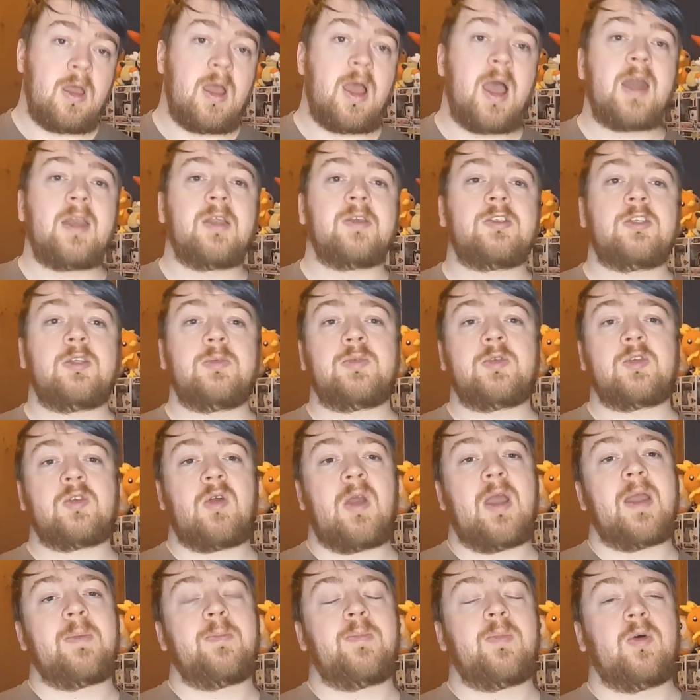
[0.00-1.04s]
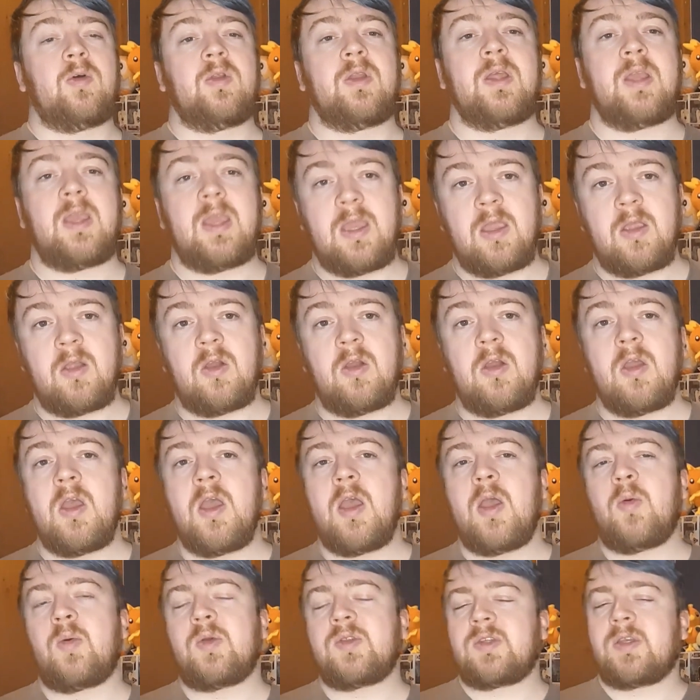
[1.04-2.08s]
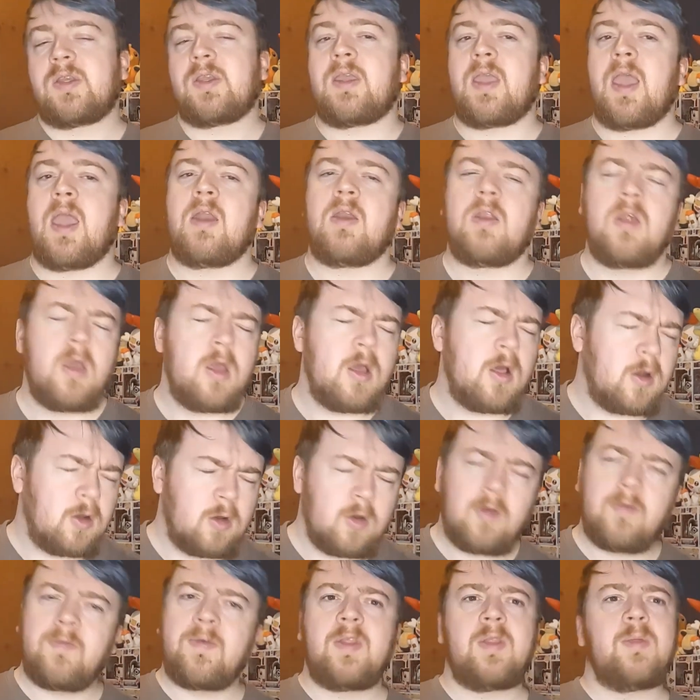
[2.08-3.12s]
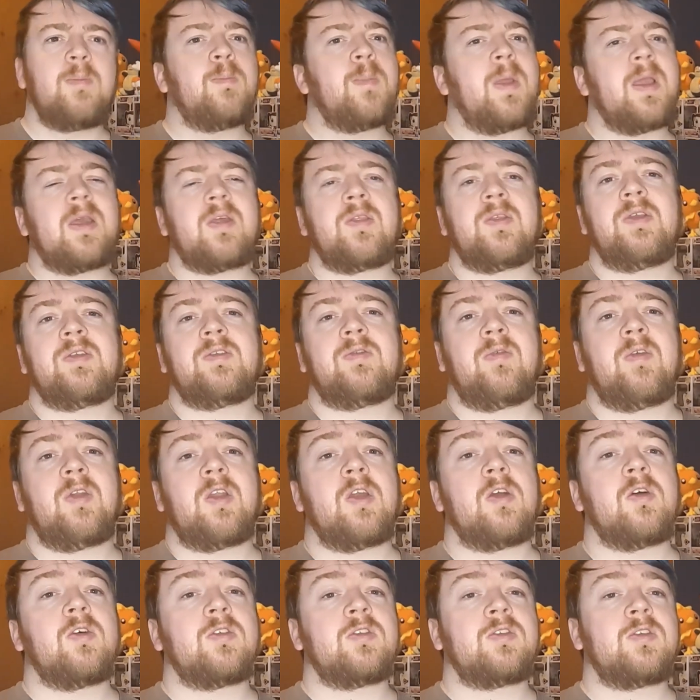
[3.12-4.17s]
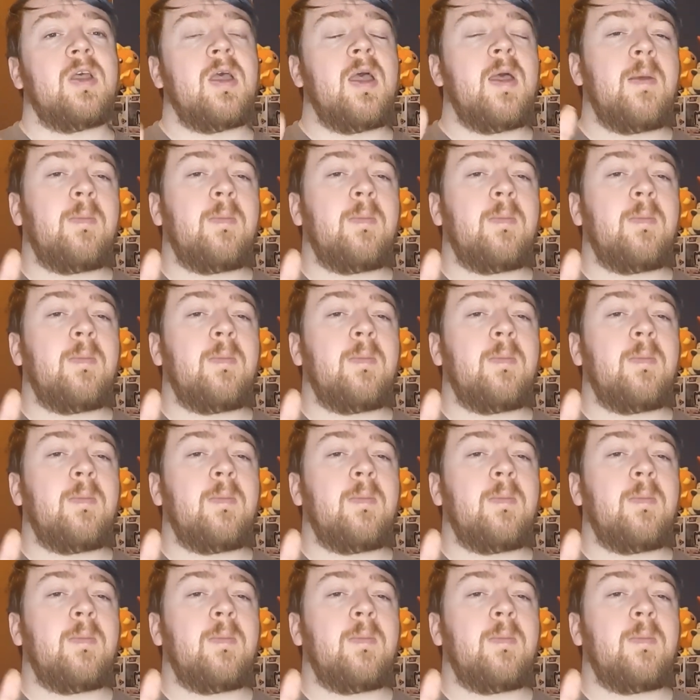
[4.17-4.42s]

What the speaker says: and a subscribe button here, which again, loving making these videos.